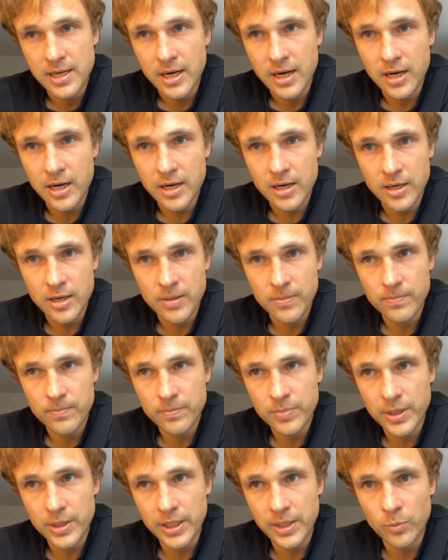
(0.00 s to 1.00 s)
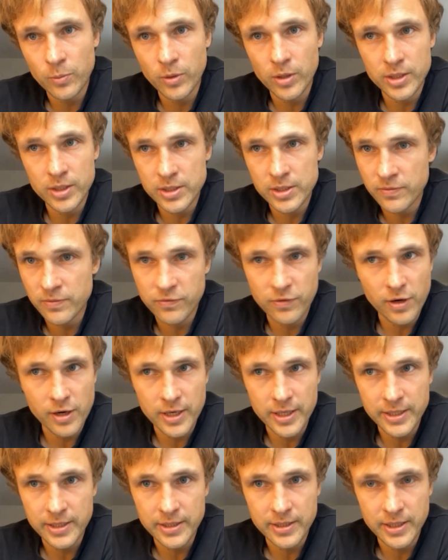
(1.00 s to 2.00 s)
But it worked
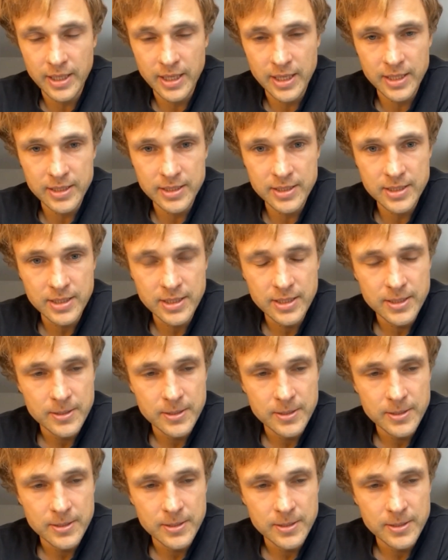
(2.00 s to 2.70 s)
fine in the end.